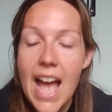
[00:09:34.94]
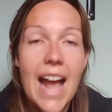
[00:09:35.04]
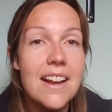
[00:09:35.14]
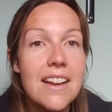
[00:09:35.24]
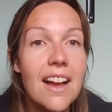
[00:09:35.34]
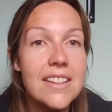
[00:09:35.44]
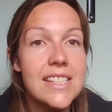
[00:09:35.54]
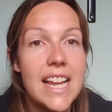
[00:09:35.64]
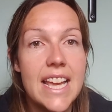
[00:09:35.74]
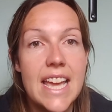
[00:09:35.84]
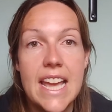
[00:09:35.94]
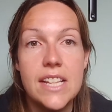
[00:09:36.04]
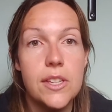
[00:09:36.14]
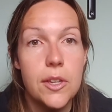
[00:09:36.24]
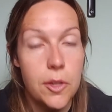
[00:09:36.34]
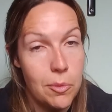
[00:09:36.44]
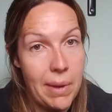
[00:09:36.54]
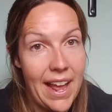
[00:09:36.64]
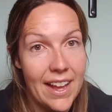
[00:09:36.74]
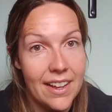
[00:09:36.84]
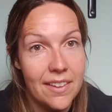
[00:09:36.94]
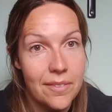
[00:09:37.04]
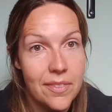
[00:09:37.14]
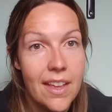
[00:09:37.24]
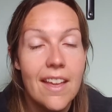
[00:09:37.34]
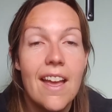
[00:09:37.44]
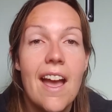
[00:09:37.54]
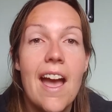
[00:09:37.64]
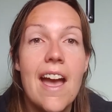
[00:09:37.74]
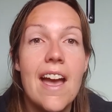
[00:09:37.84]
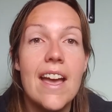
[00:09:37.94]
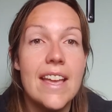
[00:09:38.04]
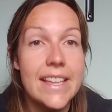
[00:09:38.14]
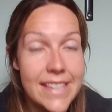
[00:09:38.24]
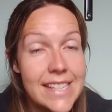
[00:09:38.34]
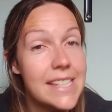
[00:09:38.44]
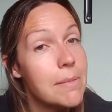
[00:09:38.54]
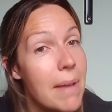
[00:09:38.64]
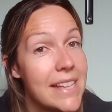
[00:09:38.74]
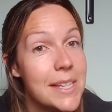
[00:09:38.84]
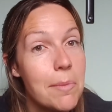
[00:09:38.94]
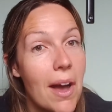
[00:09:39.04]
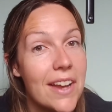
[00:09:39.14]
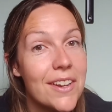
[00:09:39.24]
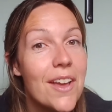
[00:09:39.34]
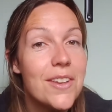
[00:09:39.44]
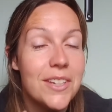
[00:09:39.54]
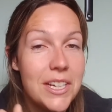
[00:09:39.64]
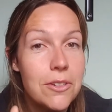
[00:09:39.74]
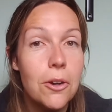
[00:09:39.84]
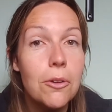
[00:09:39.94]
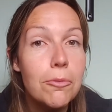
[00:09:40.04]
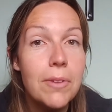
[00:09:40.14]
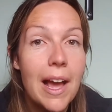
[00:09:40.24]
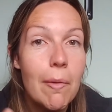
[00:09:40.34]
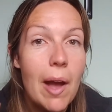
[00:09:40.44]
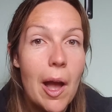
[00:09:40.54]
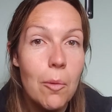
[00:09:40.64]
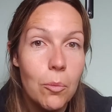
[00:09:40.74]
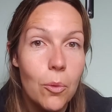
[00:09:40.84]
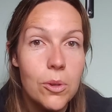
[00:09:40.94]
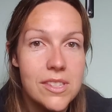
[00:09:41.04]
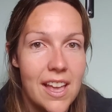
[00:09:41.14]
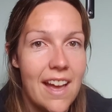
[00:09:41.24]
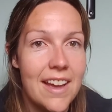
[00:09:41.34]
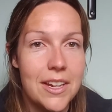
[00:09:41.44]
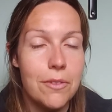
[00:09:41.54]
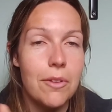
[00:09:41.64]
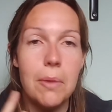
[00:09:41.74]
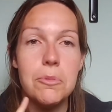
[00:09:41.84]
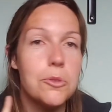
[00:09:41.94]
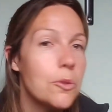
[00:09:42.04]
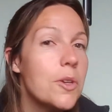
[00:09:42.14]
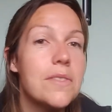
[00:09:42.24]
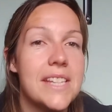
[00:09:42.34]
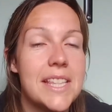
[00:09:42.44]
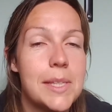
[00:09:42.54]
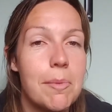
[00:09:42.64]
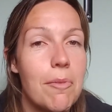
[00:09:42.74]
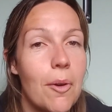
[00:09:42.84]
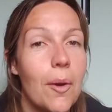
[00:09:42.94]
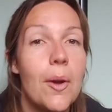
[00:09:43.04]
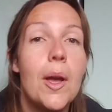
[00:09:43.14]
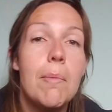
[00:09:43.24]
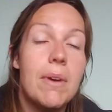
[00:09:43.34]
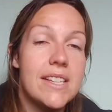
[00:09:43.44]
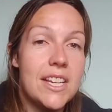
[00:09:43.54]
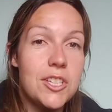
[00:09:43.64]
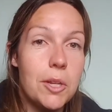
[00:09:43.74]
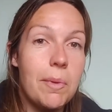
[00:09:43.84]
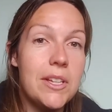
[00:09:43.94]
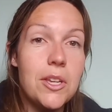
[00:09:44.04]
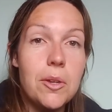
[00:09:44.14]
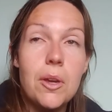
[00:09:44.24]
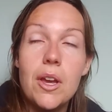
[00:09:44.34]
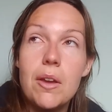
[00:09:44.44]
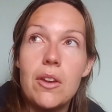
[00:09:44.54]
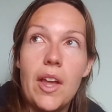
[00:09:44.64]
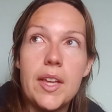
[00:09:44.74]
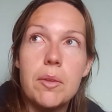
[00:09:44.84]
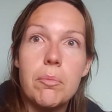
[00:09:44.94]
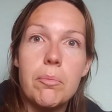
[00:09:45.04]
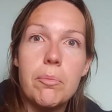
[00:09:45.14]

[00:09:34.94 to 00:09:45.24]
And lastly, it's oobleck. This is a messy one. You need corn flour and water, and I'm sure you've seen this before, but essentially when you like